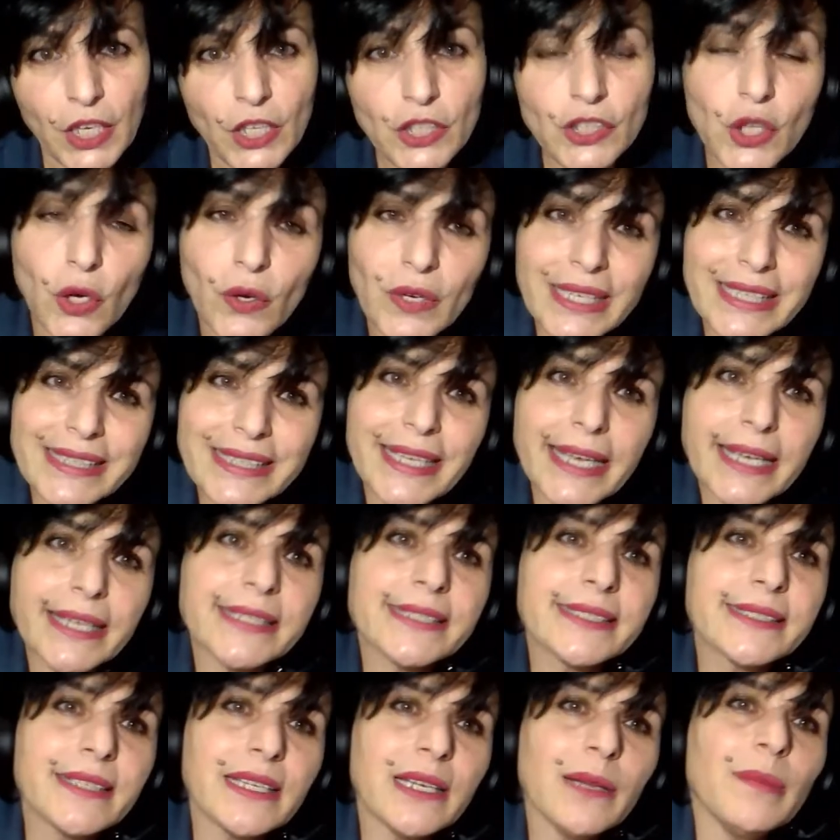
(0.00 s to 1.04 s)
So it's
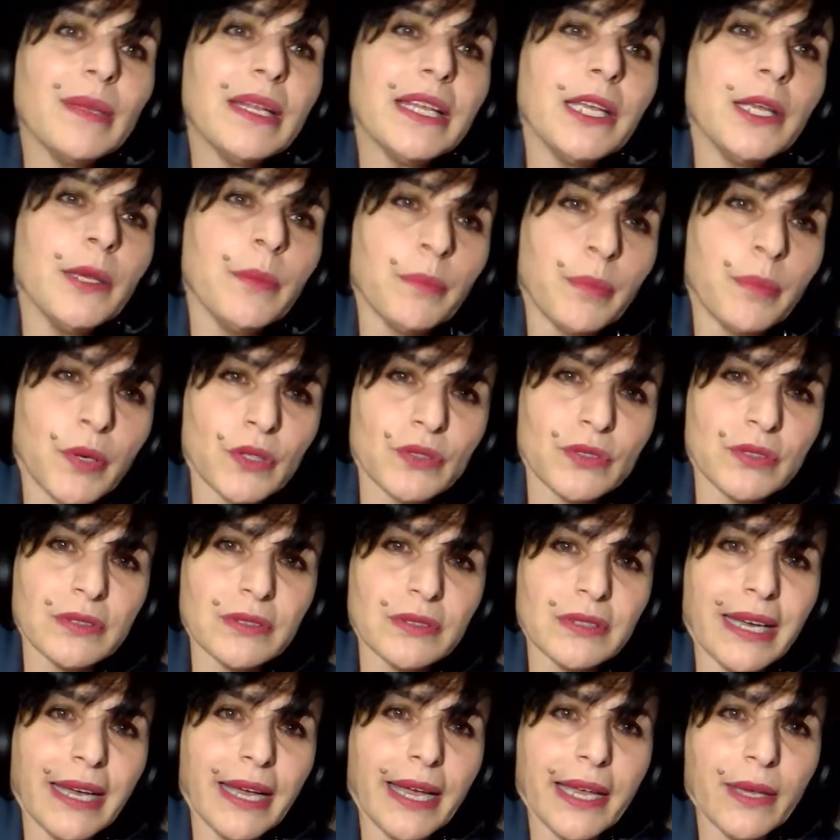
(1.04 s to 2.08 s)
extremely
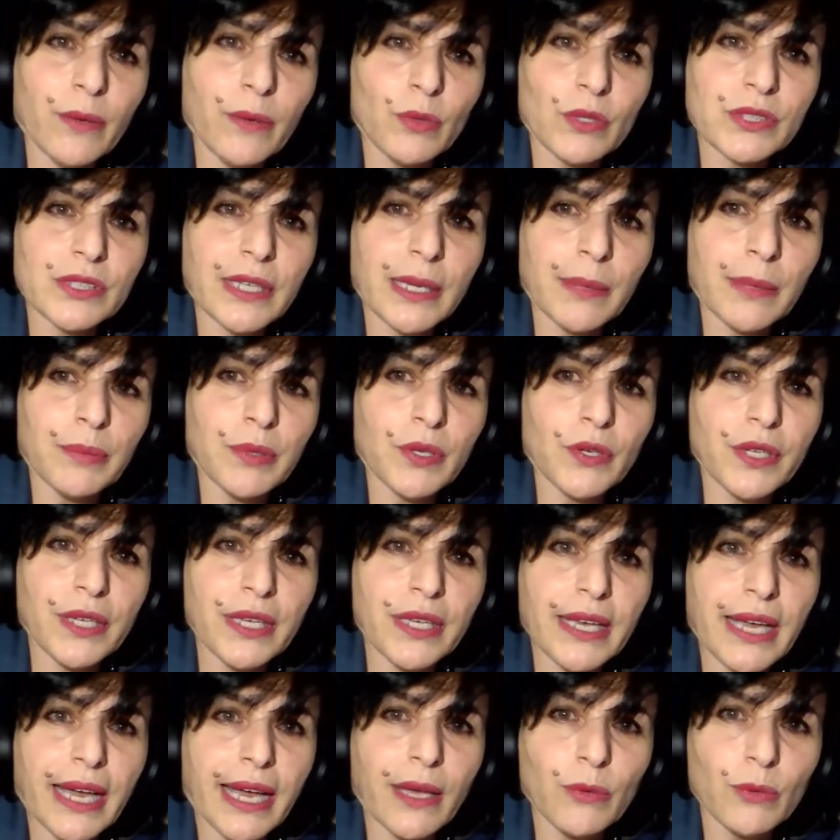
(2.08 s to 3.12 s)
important. I was an
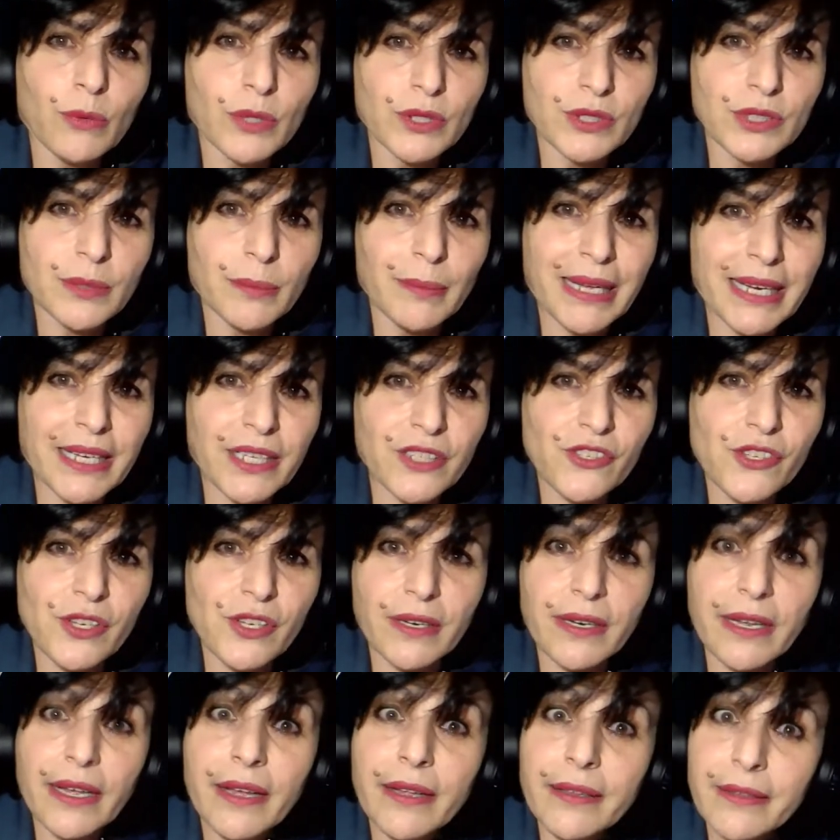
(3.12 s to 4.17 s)
employee, I was a
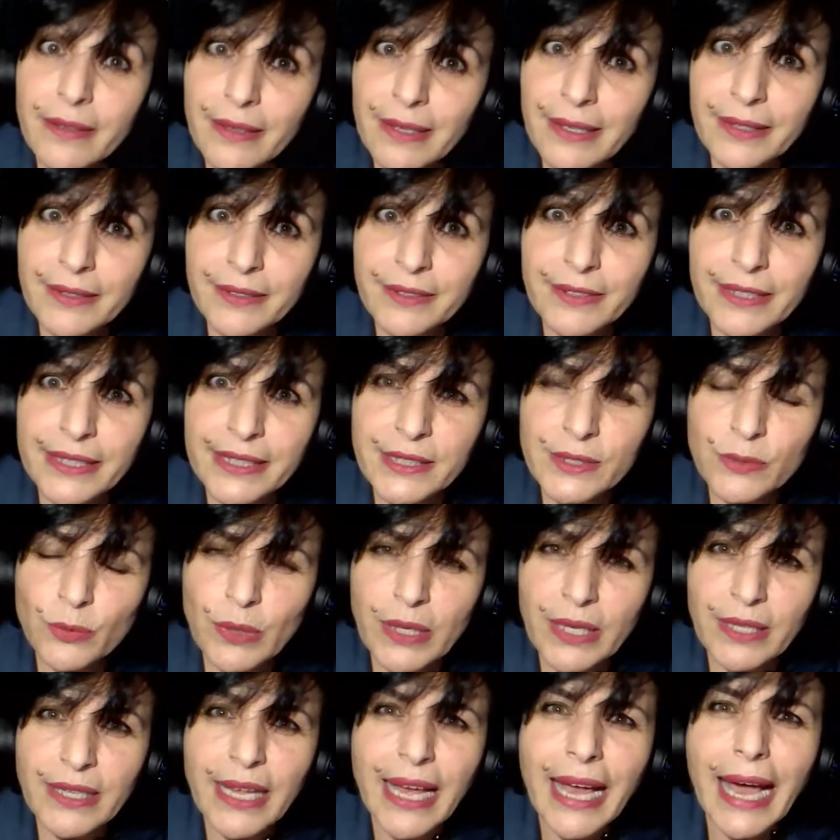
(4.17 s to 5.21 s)
manager and a leader as
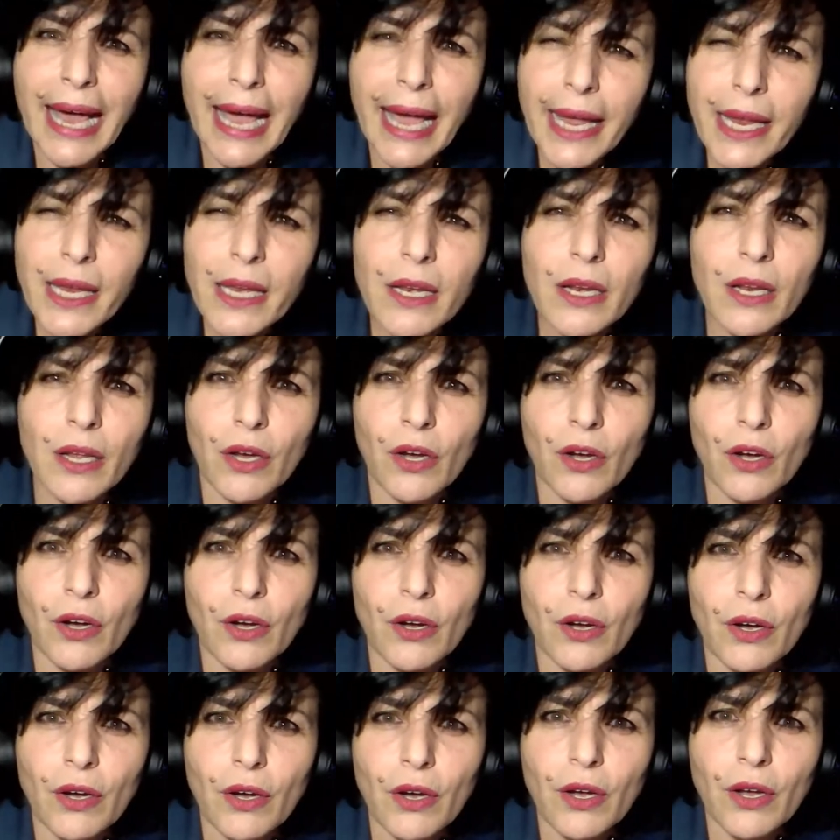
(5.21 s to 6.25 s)
well. I
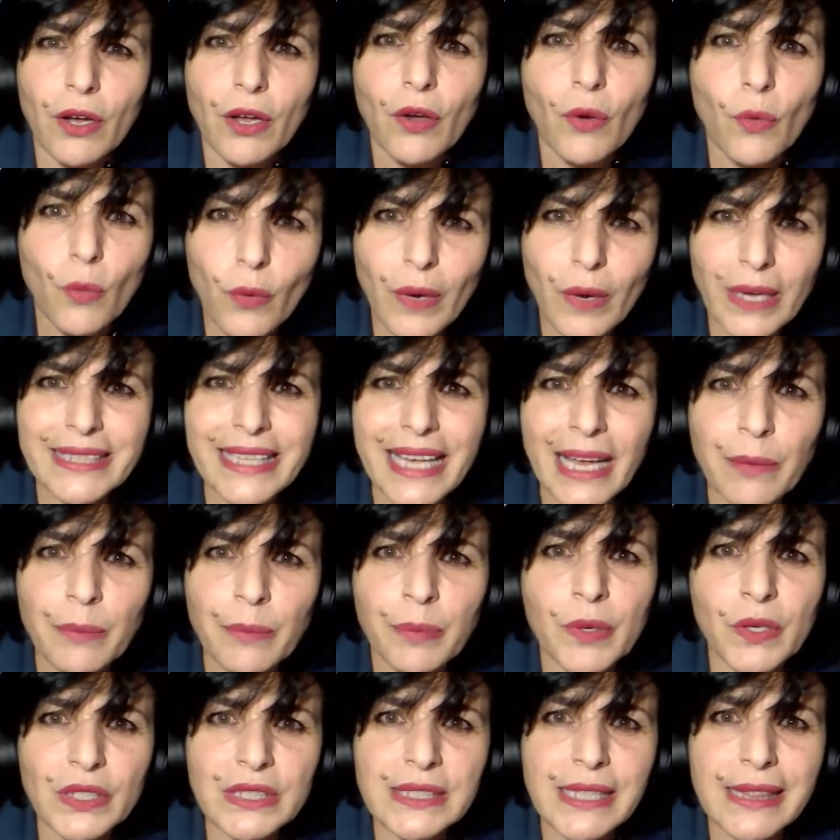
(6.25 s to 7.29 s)
know what
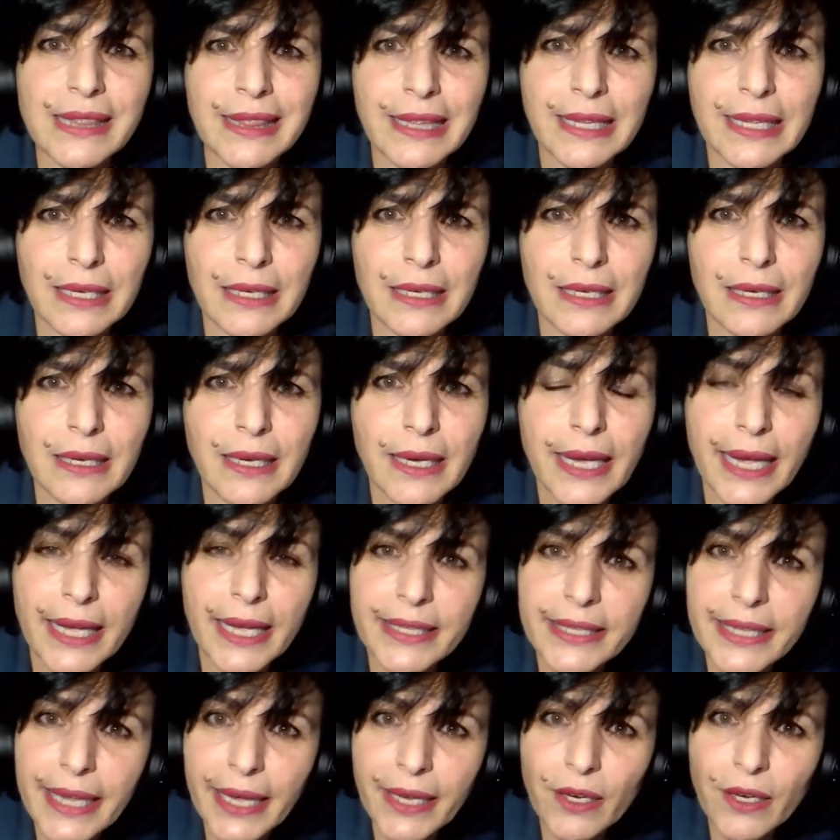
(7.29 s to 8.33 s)
employees think
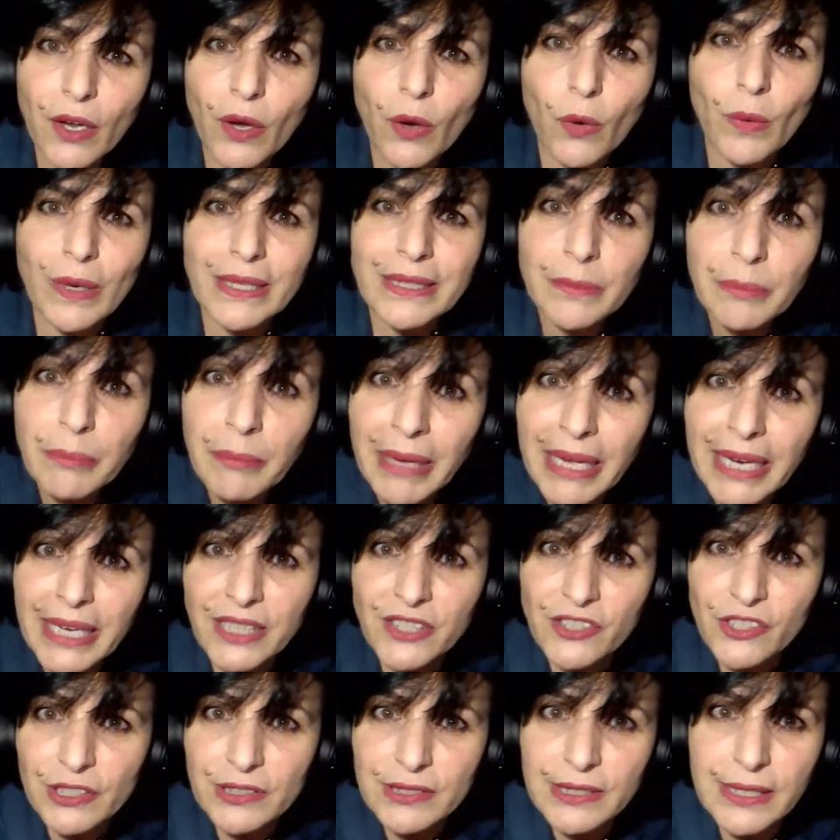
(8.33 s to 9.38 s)
and I know what
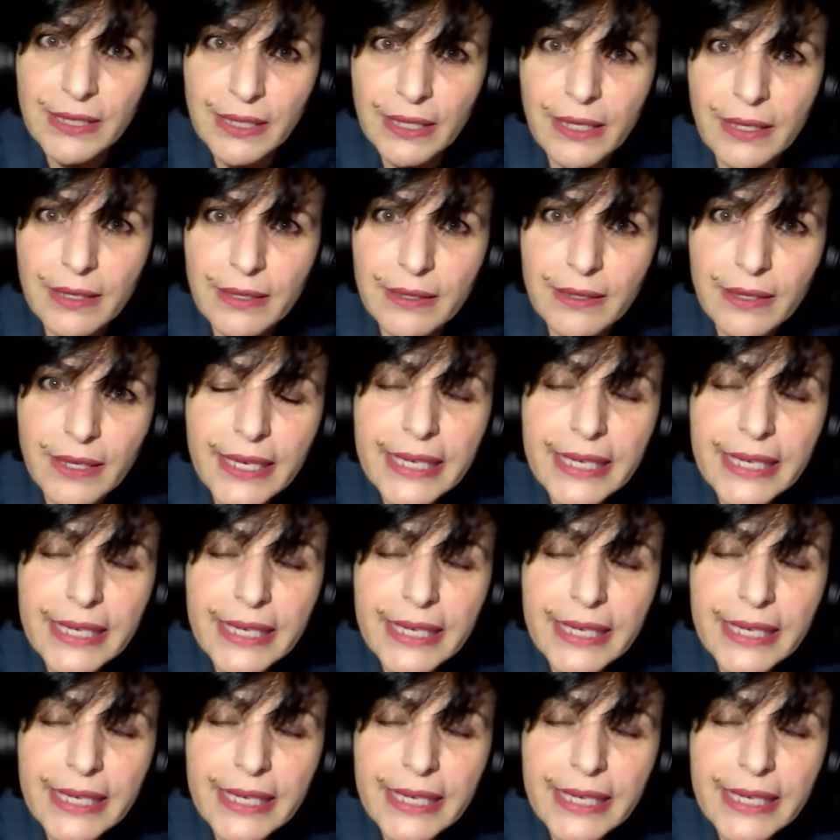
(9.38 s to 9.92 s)
managers think.